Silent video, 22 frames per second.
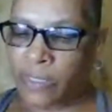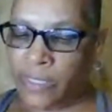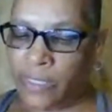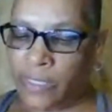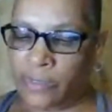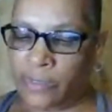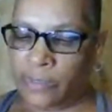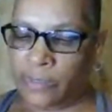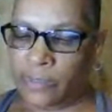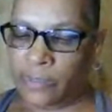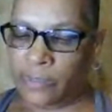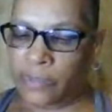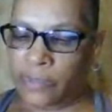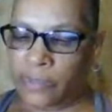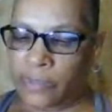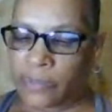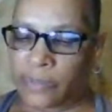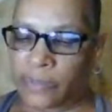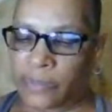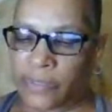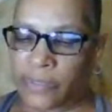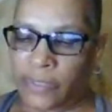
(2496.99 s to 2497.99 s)

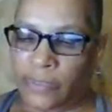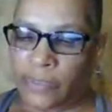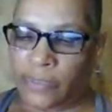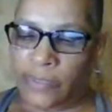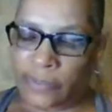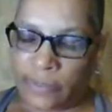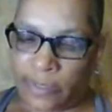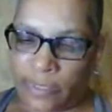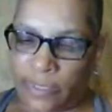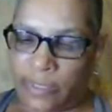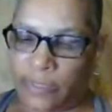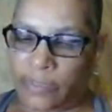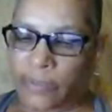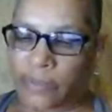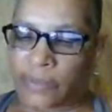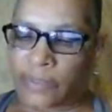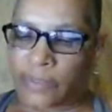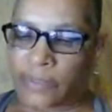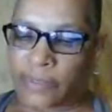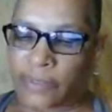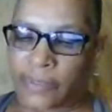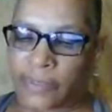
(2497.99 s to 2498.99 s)
Needless to
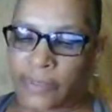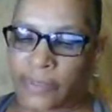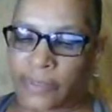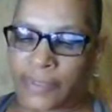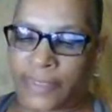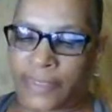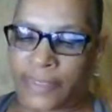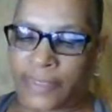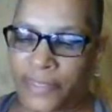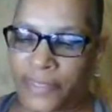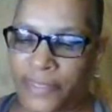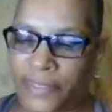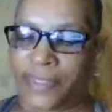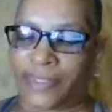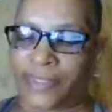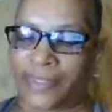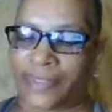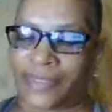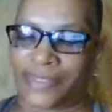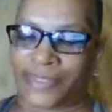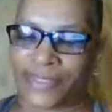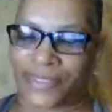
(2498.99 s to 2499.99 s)
say, I
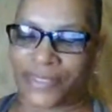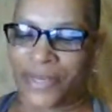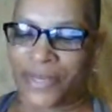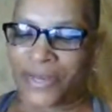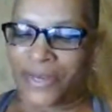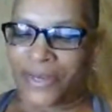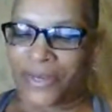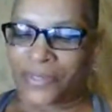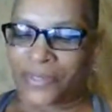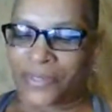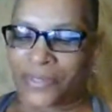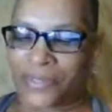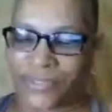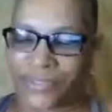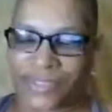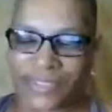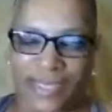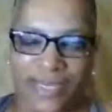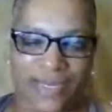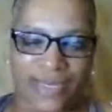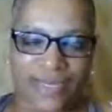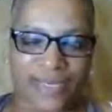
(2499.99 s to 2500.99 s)
was
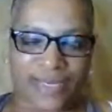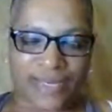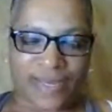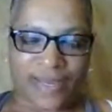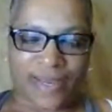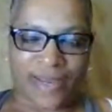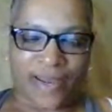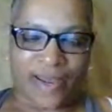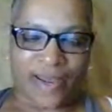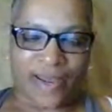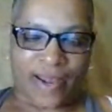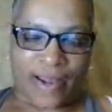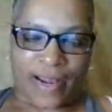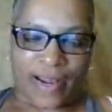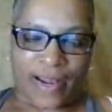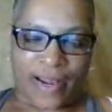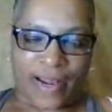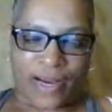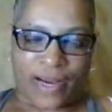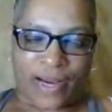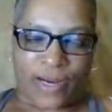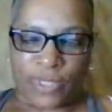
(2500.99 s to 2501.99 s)
in her
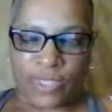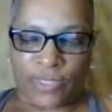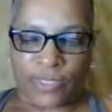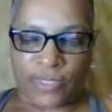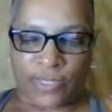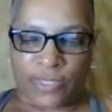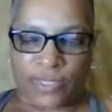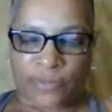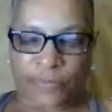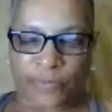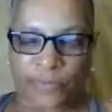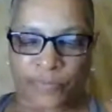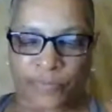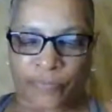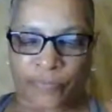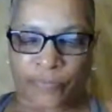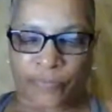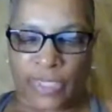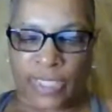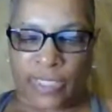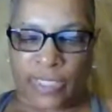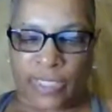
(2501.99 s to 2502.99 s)
office
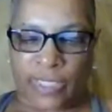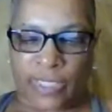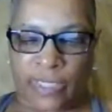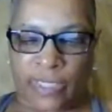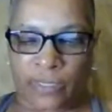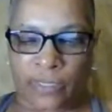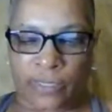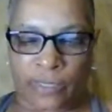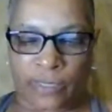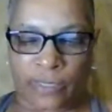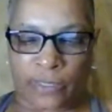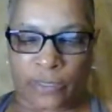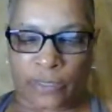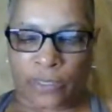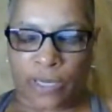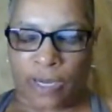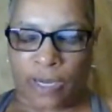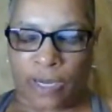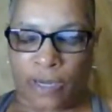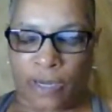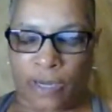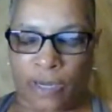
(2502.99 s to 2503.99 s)
shortly after the
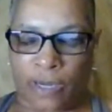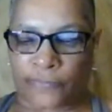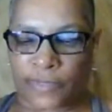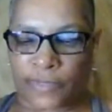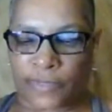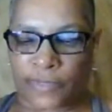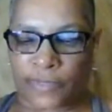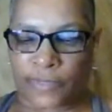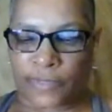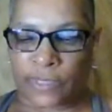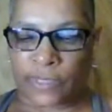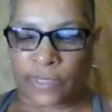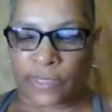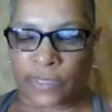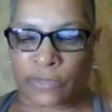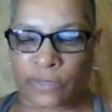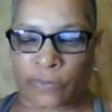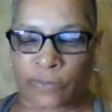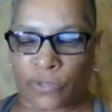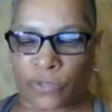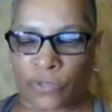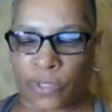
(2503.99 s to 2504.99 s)
conversation.
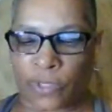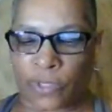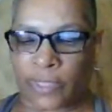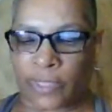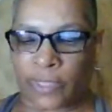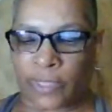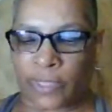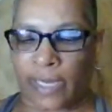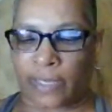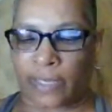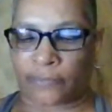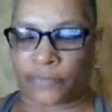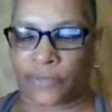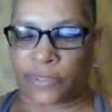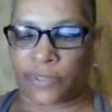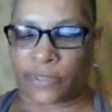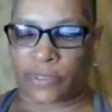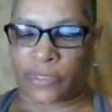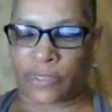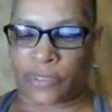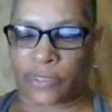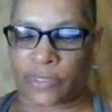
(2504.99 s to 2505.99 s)
I again
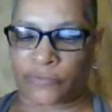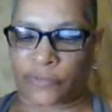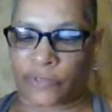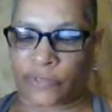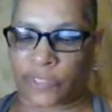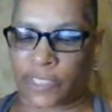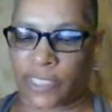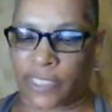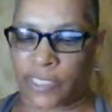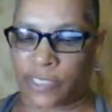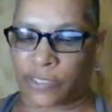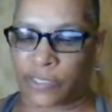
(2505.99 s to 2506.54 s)
entered.